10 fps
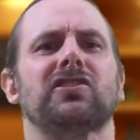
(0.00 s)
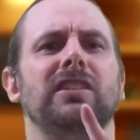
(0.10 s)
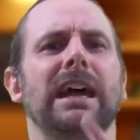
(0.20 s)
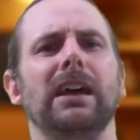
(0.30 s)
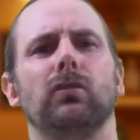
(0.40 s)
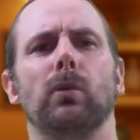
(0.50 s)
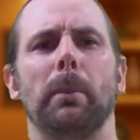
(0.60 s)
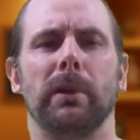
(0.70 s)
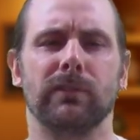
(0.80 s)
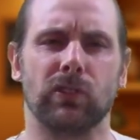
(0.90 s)
Today's
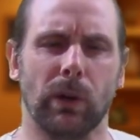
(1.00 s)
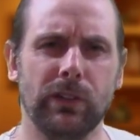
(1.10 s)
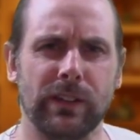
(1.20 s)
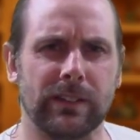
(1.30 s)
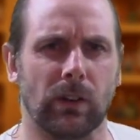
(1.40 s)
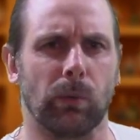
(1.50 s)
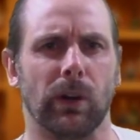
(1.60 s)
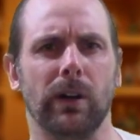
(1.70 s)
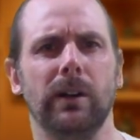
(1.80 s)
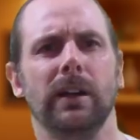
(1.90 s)
weapon of choice, as it
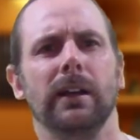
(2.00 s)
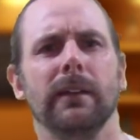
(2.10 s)
were,